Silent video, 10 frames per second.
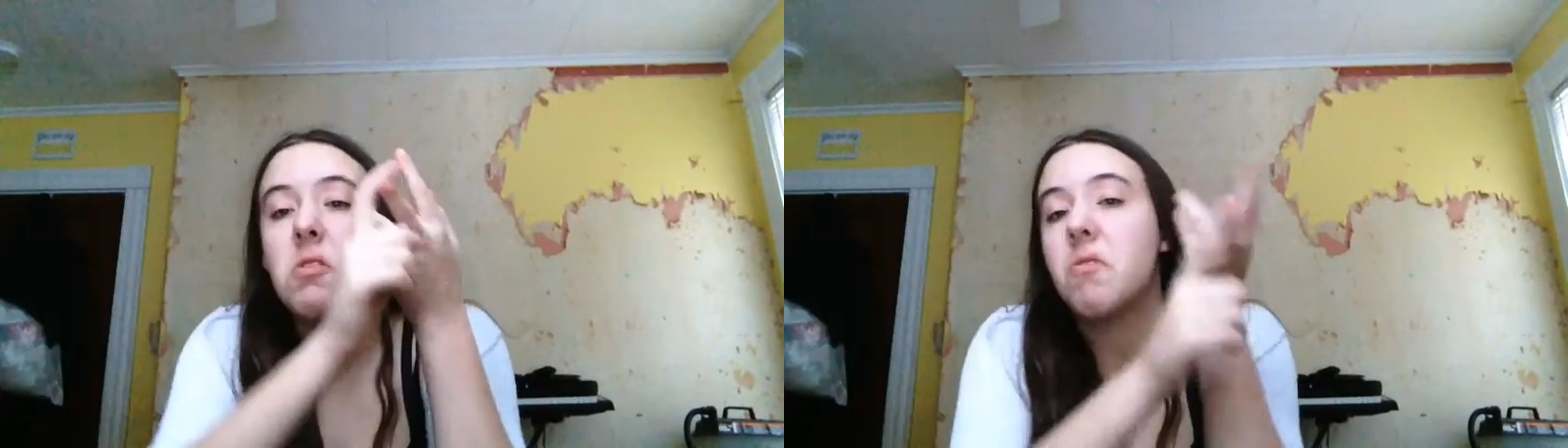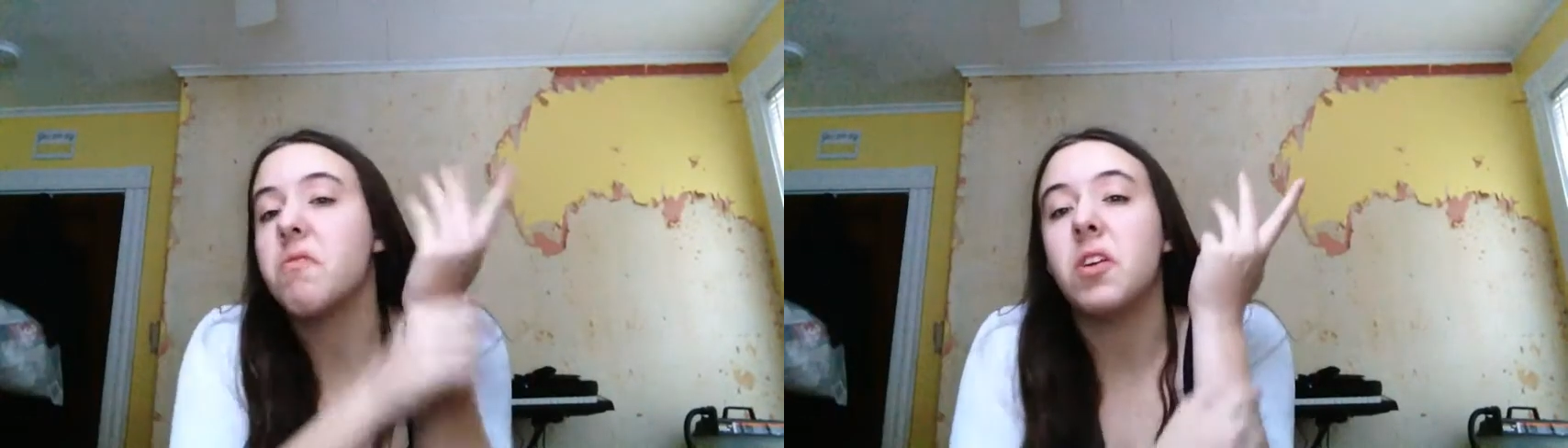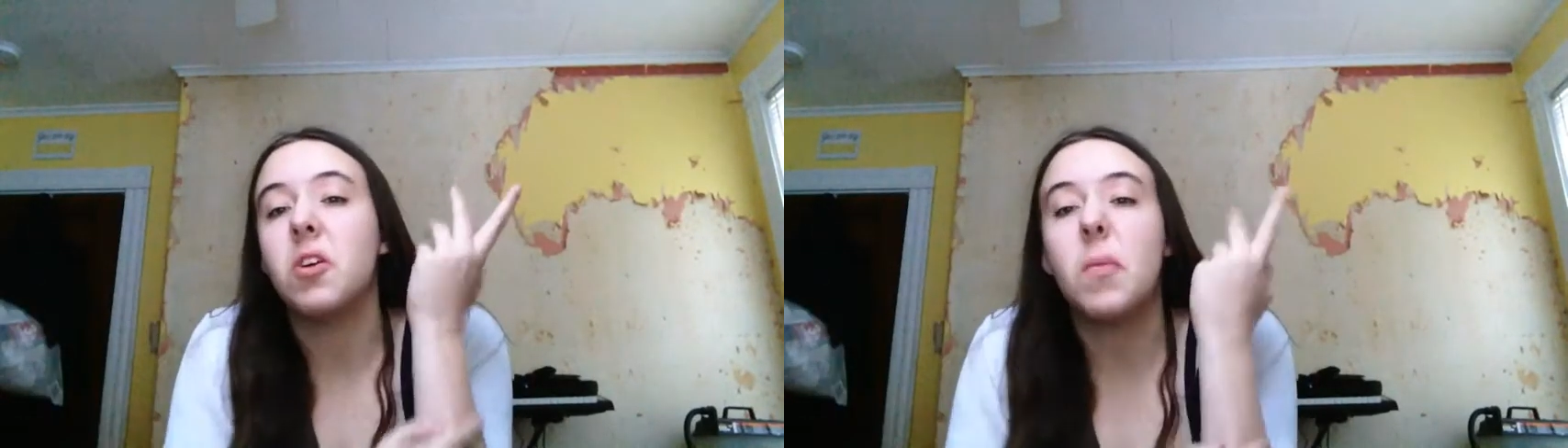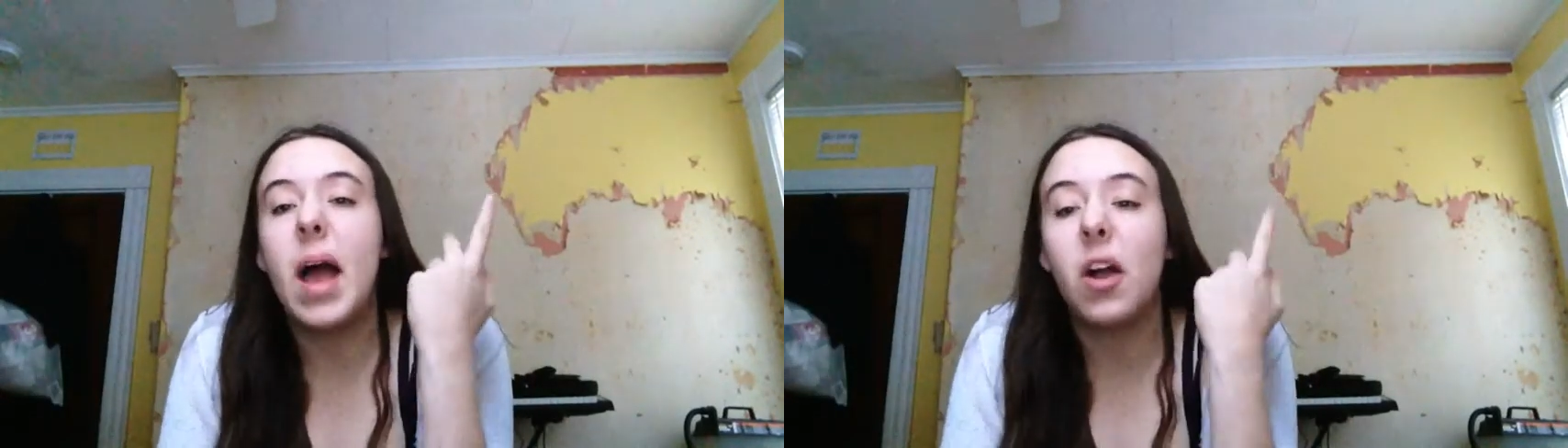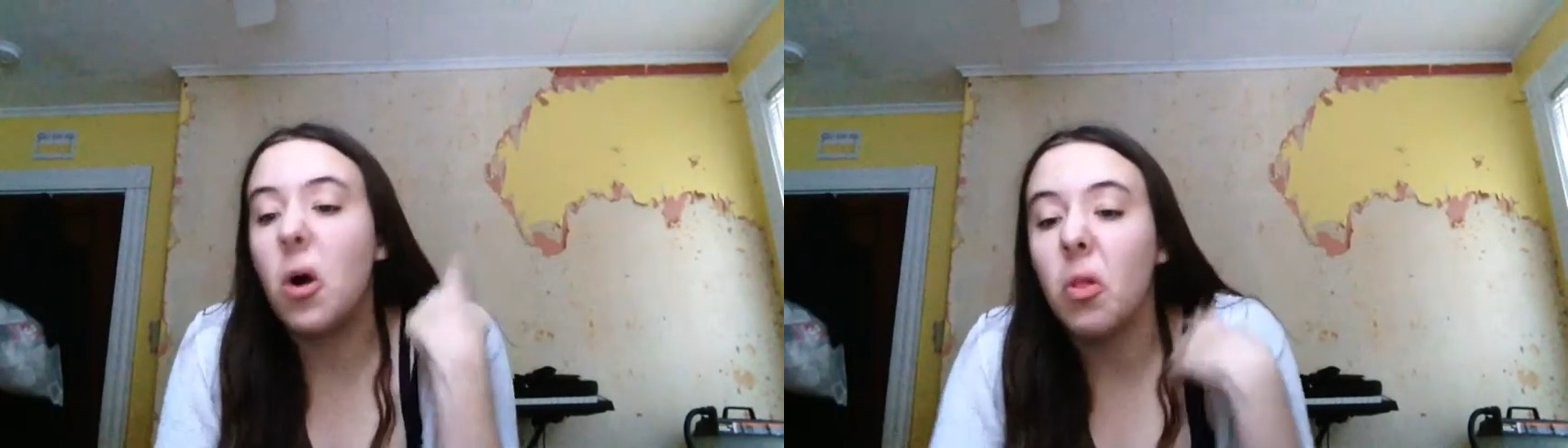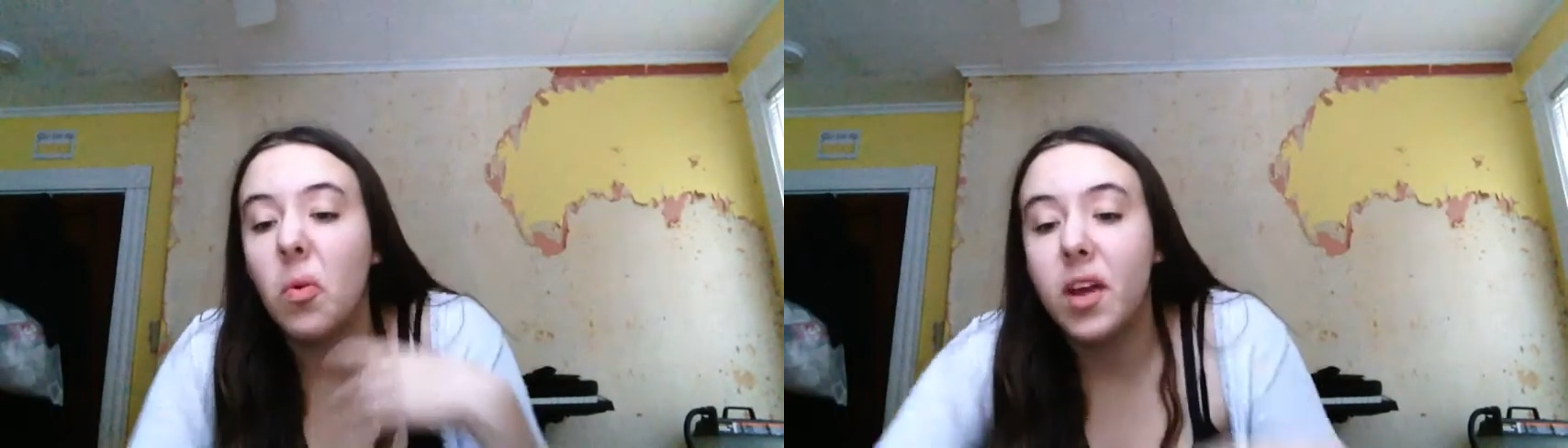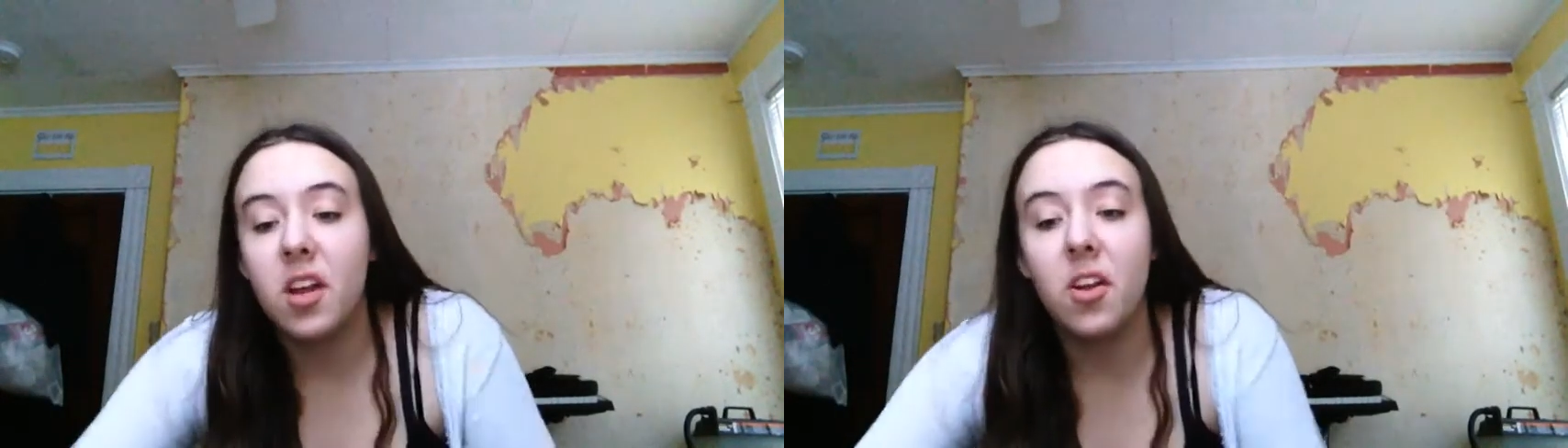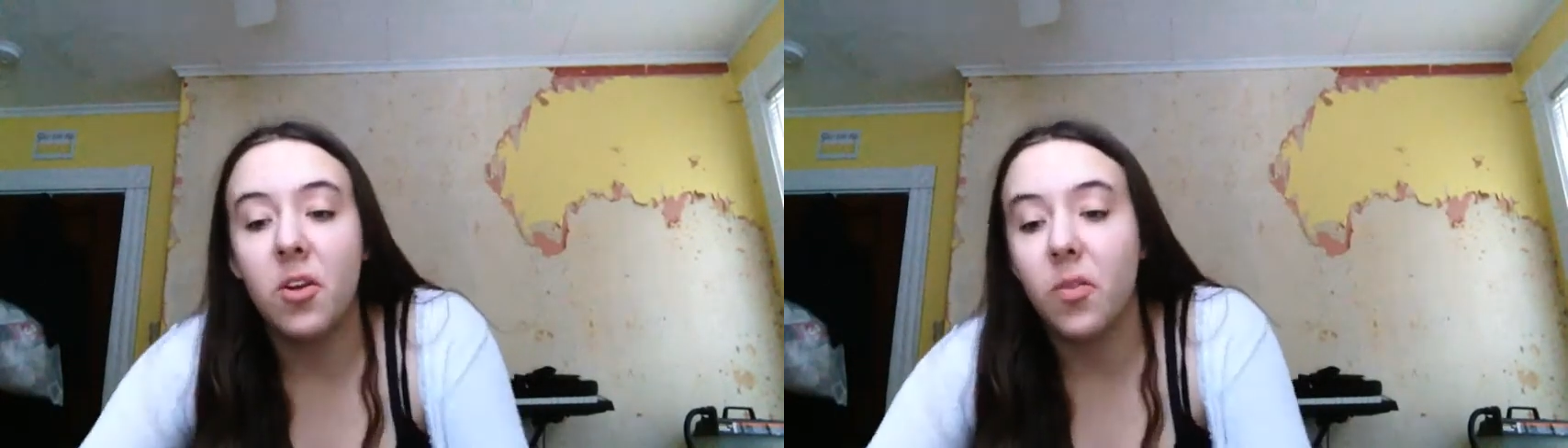your finger back all the way
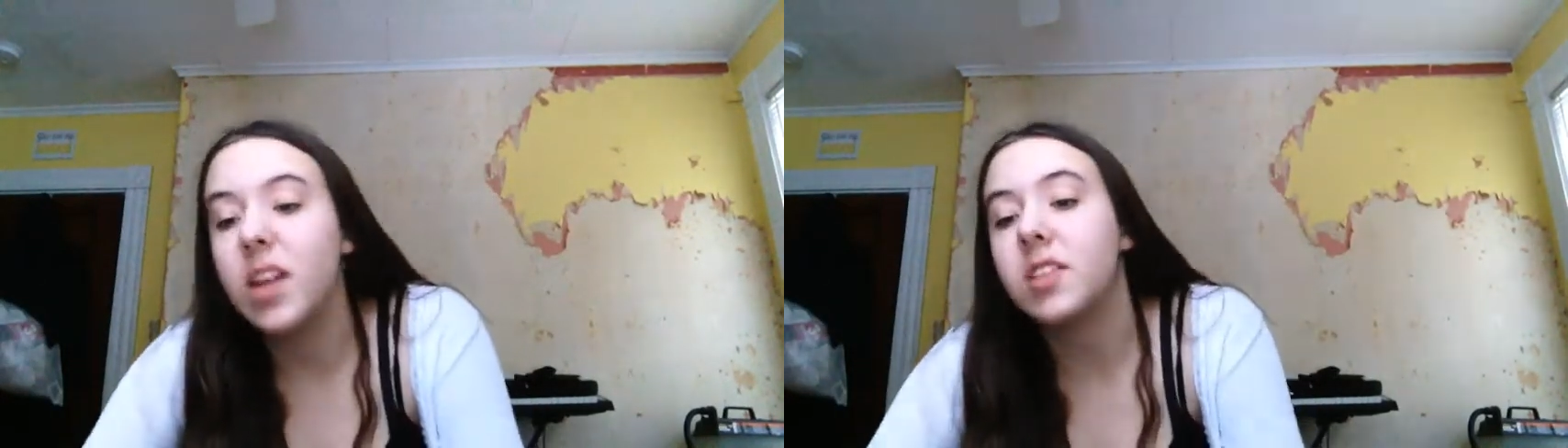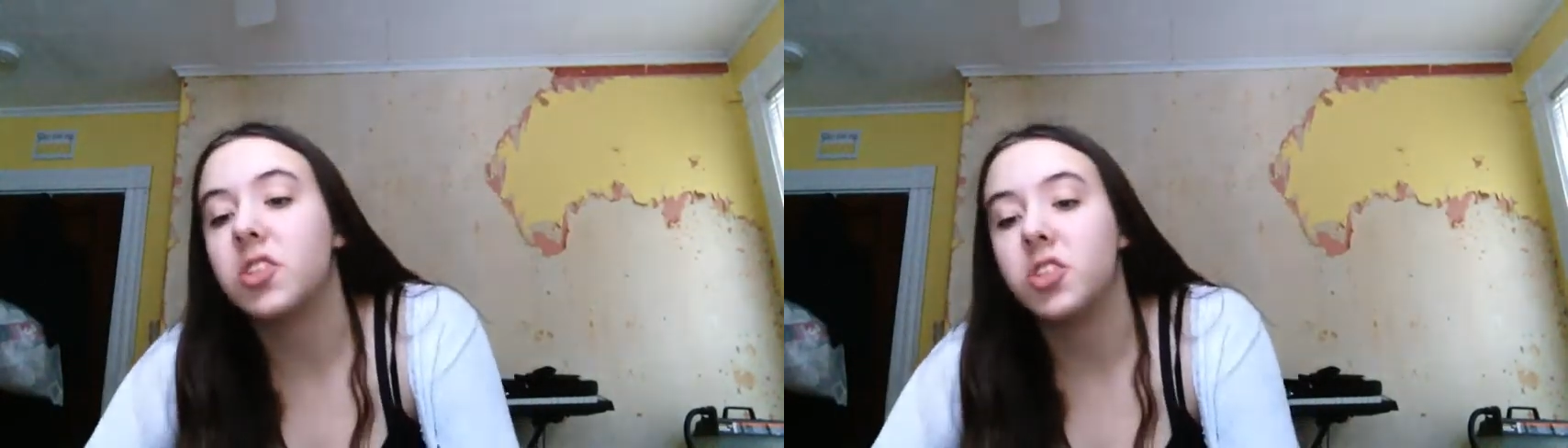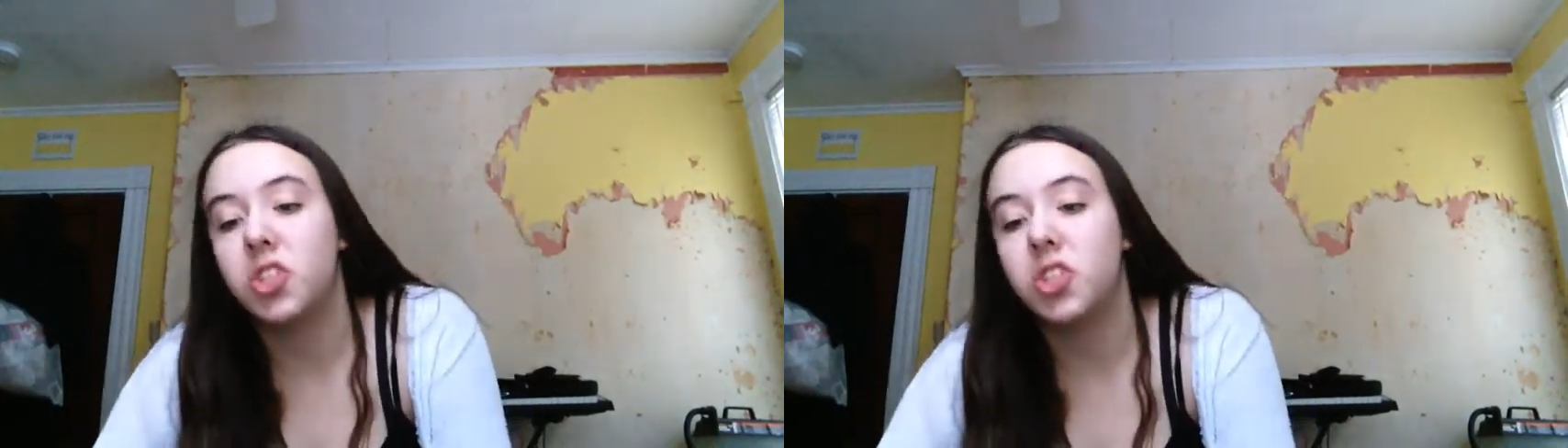to your wrist,